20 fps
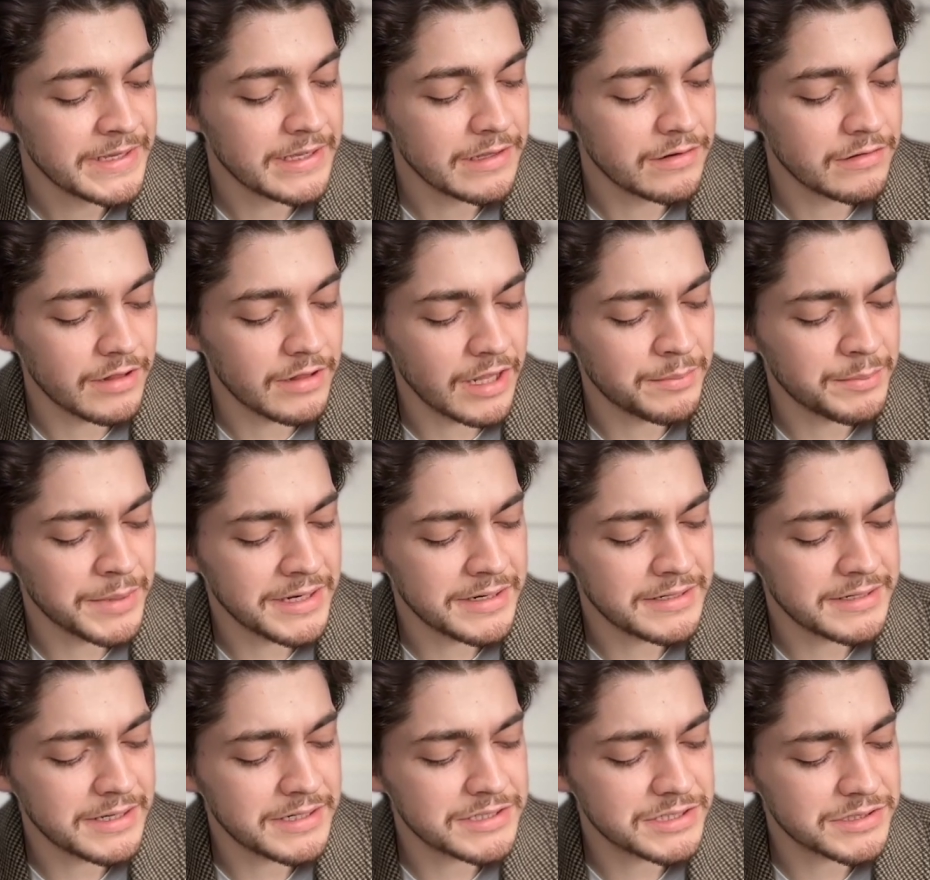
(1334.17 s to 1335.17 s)
In Zen
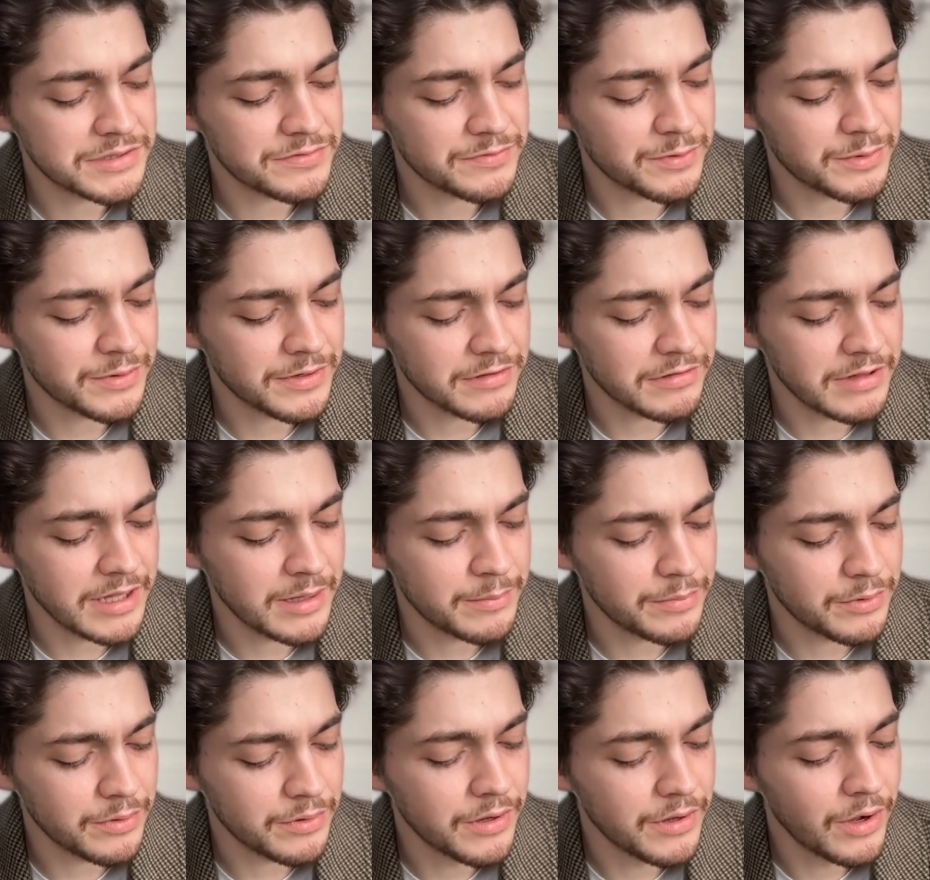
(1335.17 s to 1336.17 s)
meditation, for
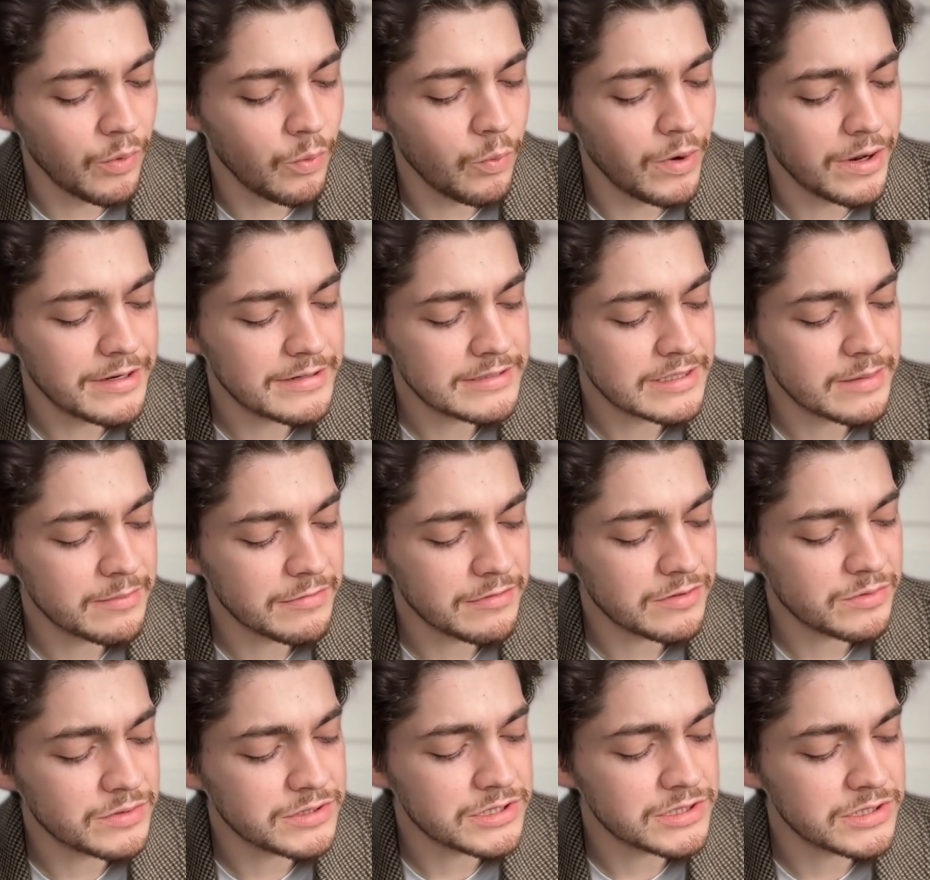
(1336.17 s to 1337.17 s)
example, one attempts
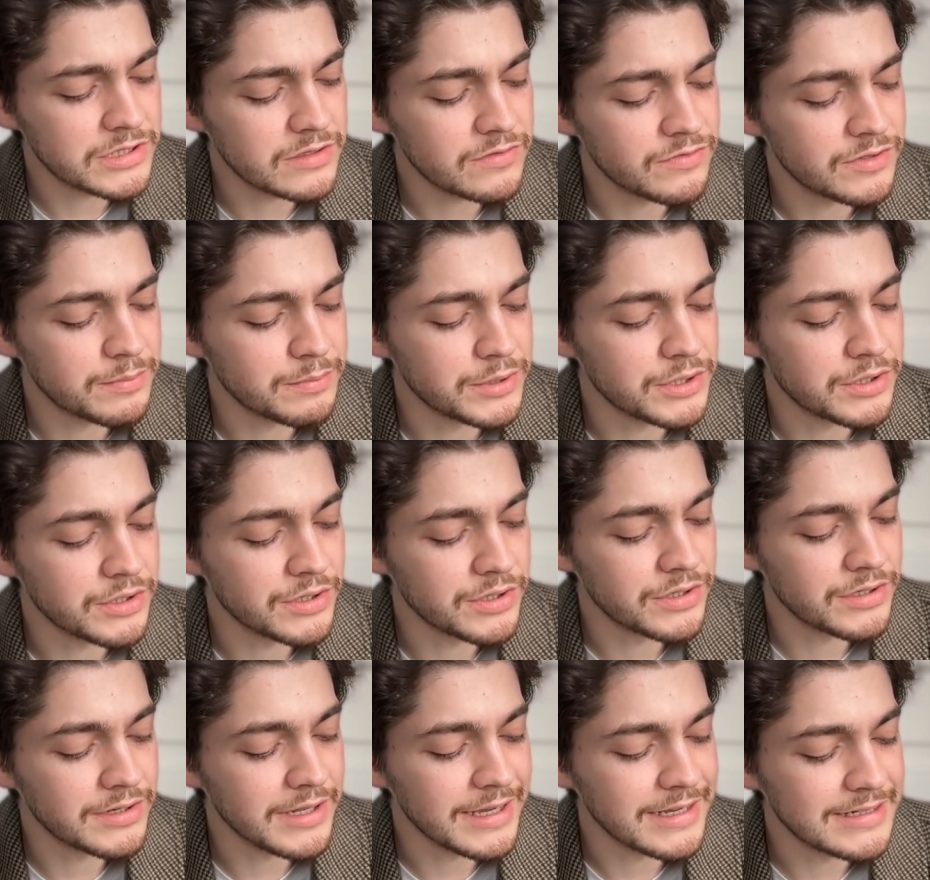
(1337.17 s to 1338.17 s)
to achieve the
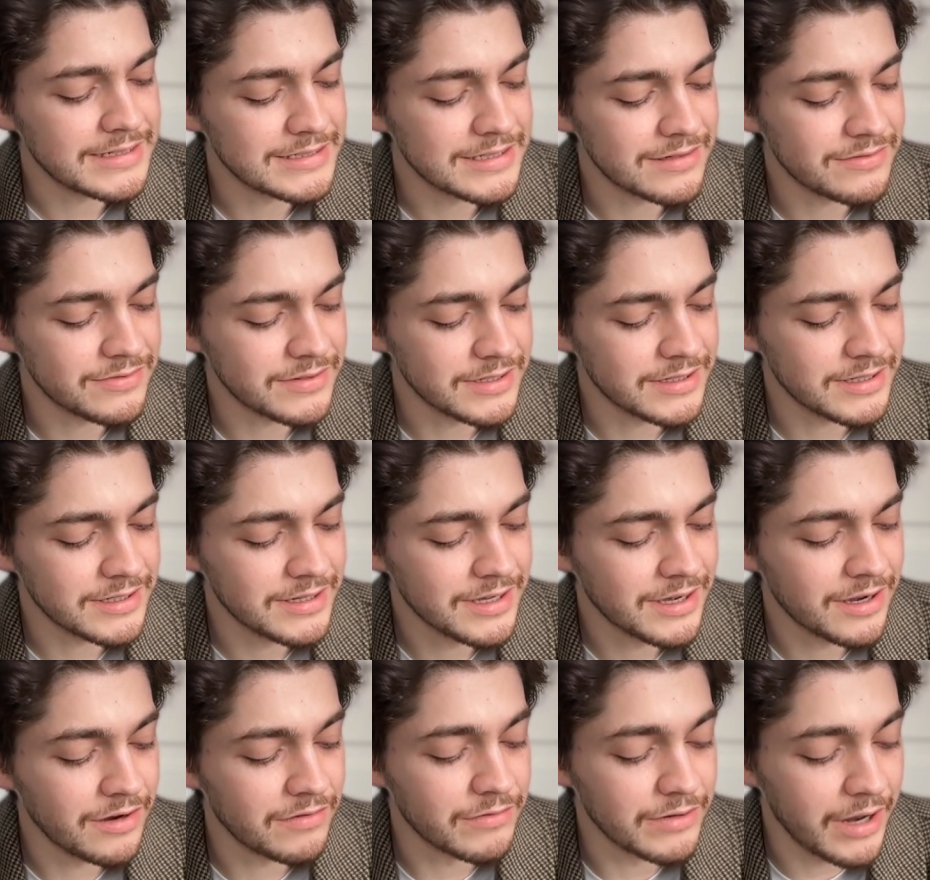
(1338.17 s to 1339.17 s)
pure negativity
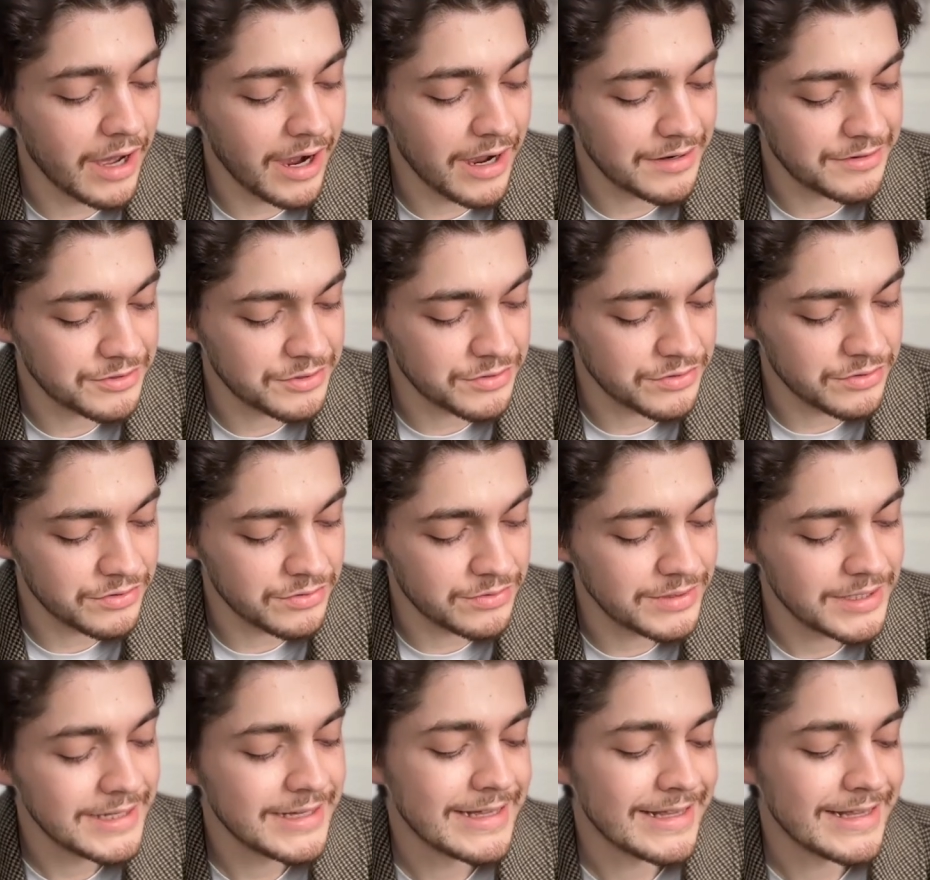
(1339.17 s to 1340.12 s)
of not to,